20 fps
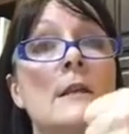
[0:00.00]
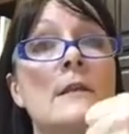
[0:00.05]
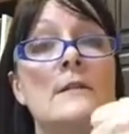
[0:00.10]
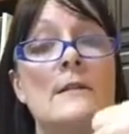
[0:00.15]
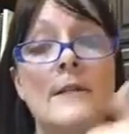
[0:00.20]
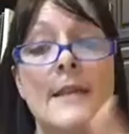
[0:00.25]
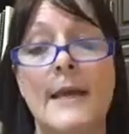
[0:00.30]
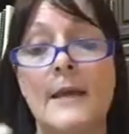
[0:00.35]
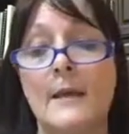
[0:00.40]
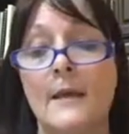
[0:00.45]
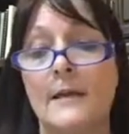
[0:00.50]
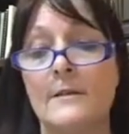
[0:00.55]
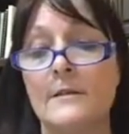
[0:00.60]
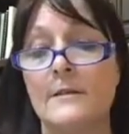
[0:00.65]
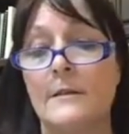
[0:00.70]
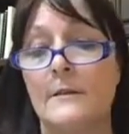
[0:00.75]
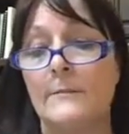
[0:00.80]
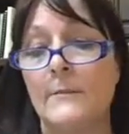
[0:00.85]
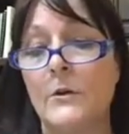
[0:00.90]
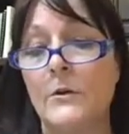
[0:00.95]
Isn't that
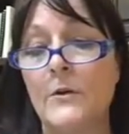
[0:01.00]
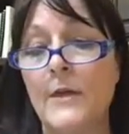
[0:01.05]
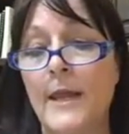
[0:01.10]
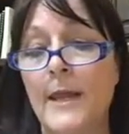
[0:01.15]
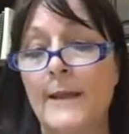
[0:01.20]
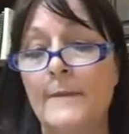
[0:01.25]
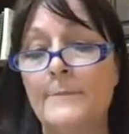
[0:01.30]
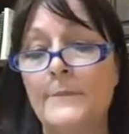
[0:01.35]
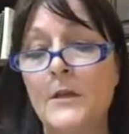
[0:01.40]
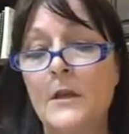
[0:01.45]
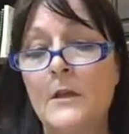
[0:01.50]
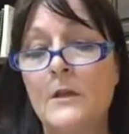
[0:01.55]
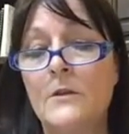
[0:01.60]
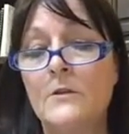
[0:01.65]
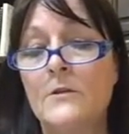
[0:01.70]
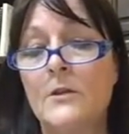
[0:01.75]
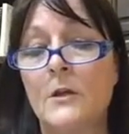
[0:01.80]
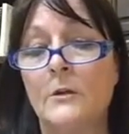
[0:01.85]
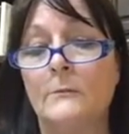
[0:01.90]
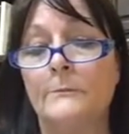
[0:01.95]
awesome? Okay,
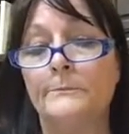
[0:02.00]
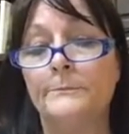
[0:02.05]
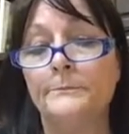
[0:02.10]
so